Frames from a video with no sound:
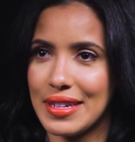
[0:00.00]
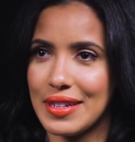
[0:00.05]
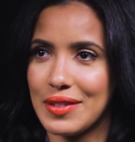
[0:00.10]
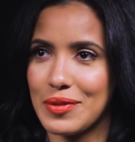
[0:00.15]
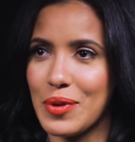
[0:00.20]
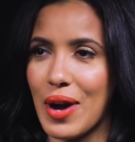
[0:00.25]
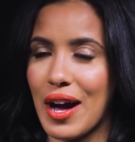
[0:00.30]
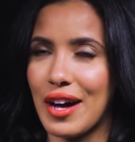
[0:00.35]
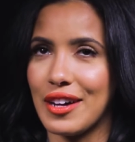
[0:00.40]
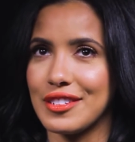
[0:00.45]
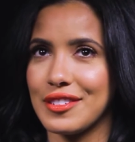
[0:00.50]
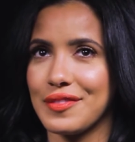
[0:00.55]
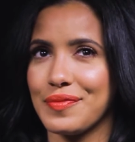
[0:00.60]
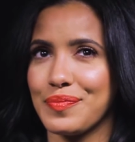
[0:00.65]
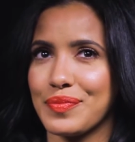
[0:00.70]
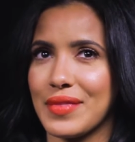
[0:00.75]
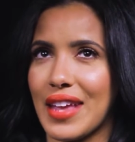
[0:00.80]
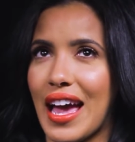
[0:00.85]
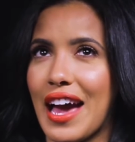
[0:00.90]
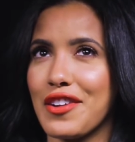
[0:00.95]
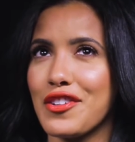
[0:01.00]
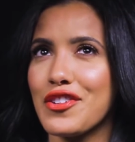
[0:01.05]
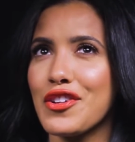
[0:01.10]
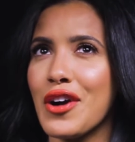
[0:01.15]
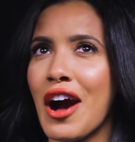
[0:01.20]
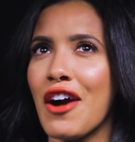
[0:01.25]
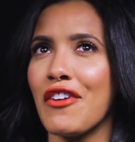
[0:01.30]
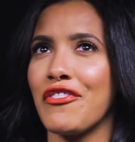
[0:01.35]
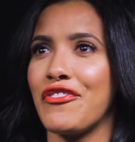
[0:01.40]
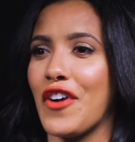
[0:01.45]
well, I don't know
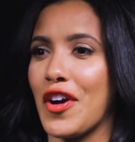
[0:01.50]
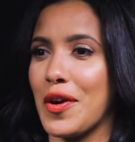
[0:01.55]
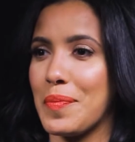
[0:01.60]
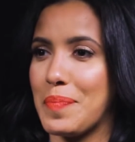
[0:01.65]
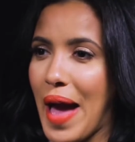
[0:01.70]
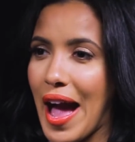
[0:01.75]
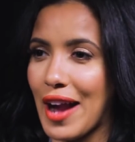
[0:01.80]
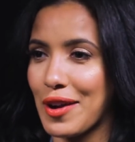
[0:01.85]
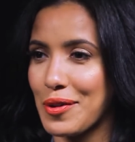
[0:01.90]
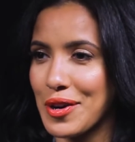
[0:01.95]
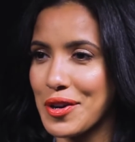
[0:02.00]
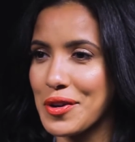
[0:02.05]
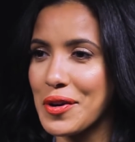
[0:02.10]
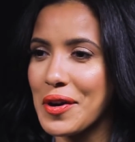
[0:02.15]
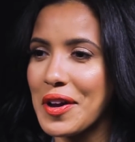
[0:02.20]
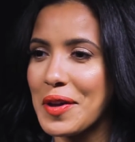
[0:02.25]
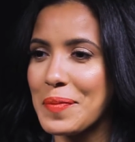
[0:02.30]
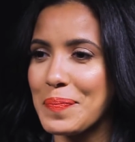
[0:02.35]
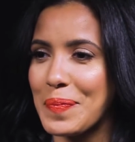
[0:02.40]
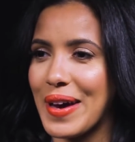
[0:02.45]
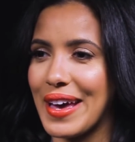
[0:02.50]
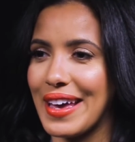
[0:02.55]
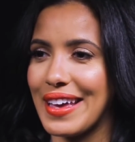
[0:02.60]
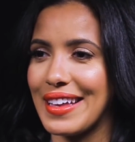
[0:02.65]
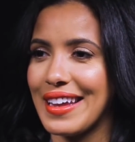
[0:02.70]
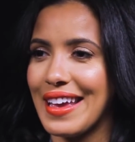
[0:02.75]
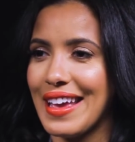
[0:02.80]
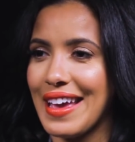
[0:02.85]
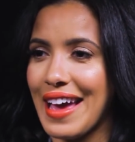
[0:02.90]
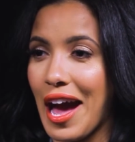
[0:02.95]
how far back we're going, but
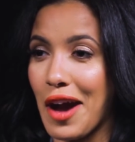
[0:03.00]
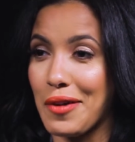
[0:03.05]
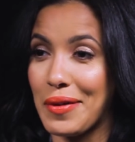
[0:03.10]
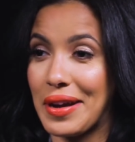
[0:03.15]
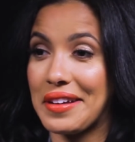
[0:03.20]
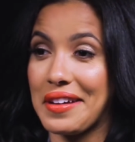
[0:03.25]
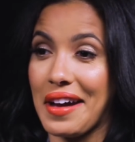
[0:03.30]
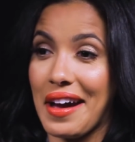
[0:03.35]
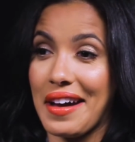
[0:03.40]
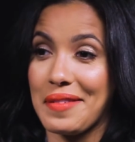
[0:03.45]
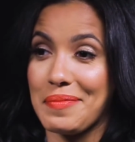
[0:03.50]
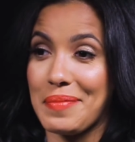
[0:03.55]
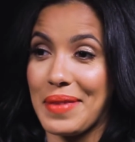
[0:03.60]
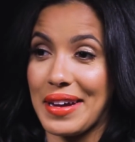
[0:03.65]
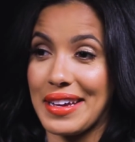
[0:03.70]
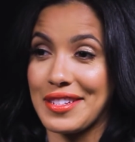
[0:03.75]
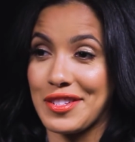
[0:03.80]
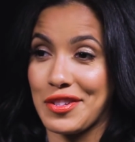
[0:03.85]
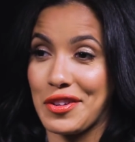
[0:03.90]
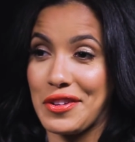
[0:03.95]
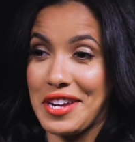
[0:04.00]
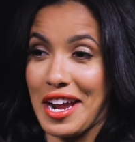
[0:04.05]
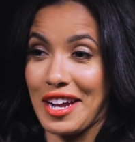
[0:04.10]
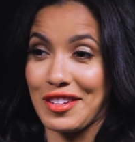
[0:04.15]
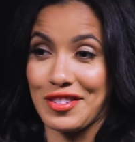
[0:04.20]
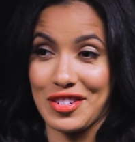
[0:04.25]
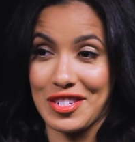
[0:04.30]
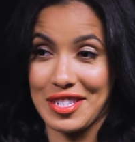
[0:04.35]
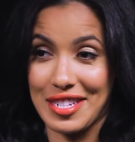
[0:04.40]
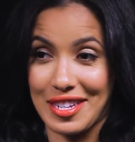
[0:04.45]
how I got my Screen
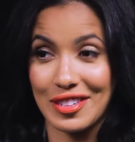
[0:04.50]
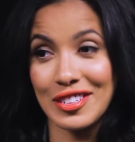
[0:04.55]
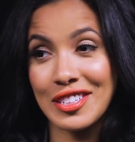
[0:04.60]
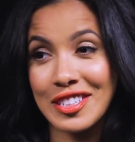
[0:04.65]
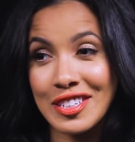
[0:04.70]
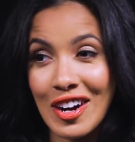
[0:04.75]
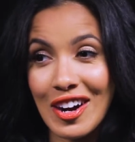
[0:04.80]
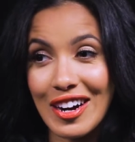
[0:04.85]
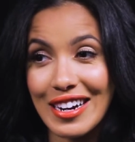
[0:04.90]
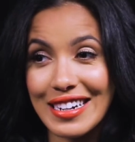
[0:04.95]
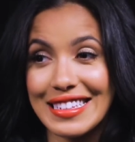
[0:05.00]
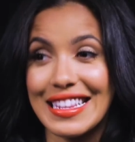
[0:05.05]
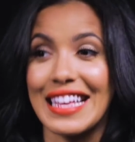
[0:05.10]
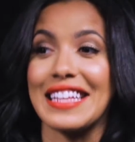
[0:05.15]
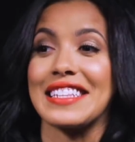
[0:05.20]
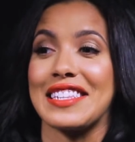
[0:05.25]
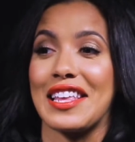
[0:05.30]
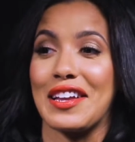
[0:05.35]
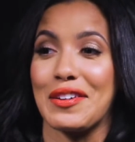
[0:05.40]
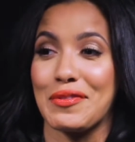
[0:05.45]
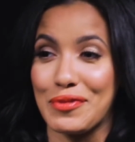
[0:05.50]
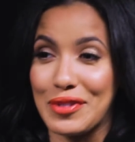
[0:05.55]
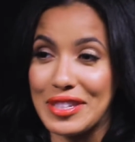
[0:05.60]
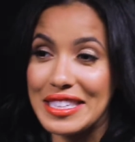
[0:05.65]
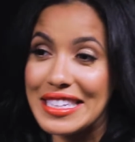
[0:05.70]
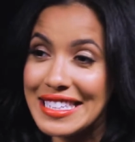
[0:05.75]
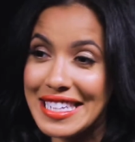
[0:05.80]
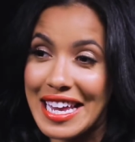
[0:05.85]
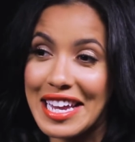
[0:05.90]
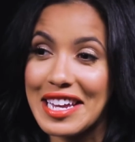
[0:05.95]
Actors Guild card, that's like
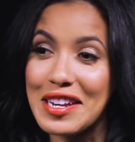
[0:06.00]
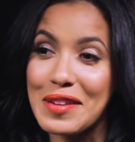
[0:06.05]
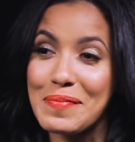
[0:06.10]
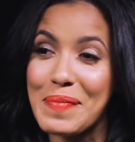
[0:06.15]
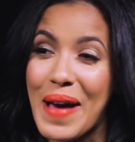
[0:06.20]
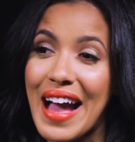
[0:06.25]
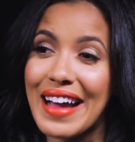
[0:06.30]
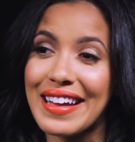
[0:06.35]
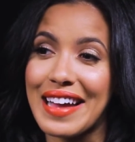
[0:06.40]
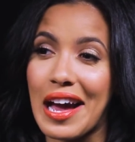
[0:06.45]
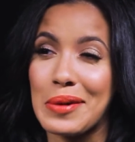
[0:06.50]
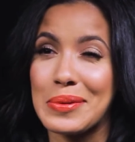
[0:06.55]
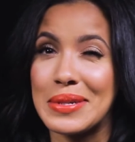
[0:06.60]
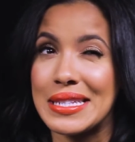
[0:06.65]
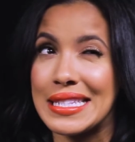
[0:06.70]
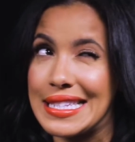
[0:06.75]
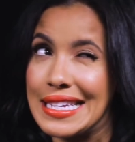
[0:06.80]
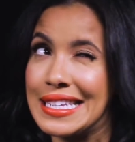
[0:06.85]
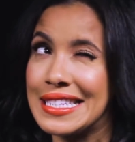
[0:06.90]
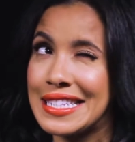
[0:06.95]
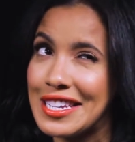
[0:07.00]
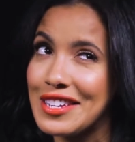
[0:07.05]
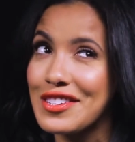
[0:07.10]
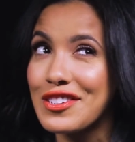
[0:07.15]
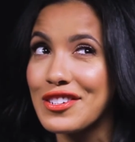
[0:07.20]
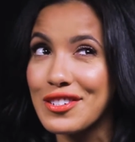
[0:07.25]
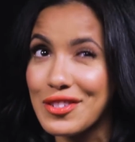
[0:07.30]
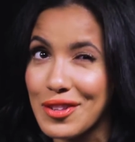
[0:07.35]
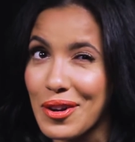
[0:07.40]
really taking it back. I was 16 years